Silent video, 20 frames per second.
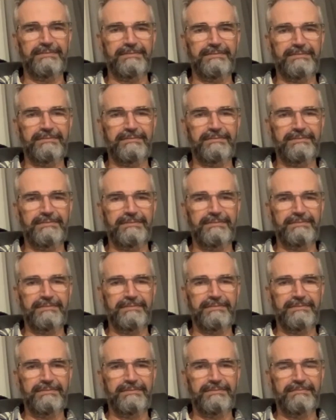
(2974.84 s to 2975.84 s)

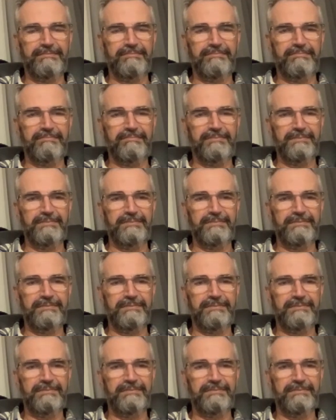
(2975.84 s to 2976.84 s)

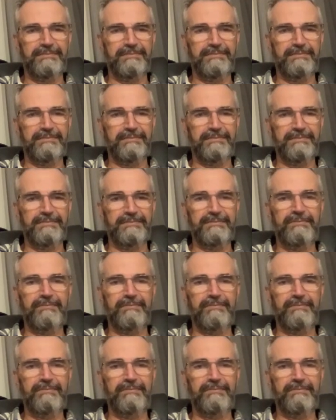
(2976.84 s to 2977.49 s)
[no speech]